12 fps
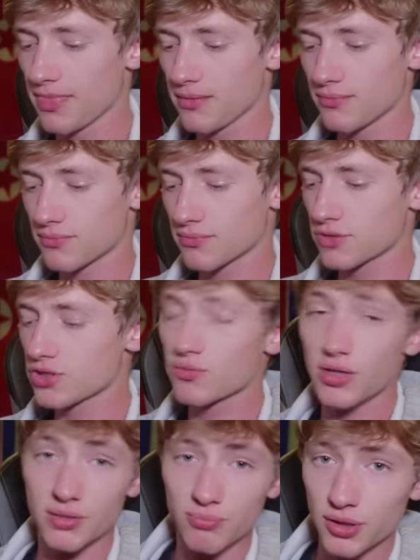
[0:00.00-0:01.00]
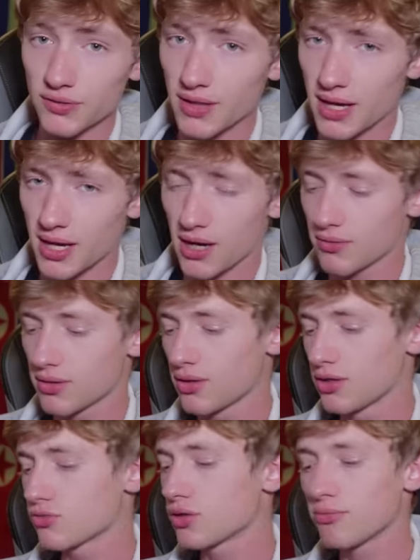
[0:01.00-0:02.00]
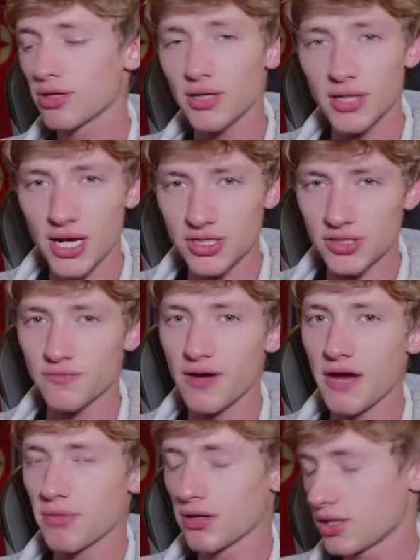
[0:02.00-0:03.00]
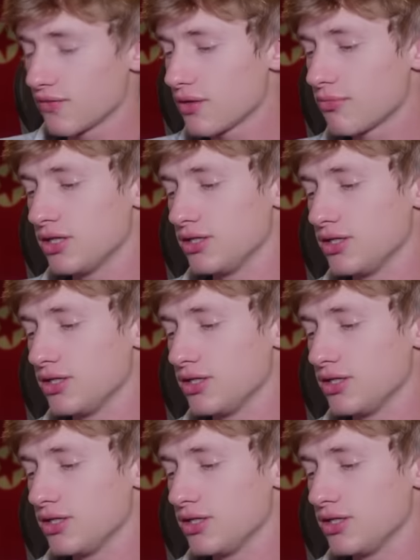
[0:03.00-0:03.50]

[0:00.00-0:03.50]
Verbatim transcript: just wanted to point that out. 20 million Asians, 5 million of them Indian.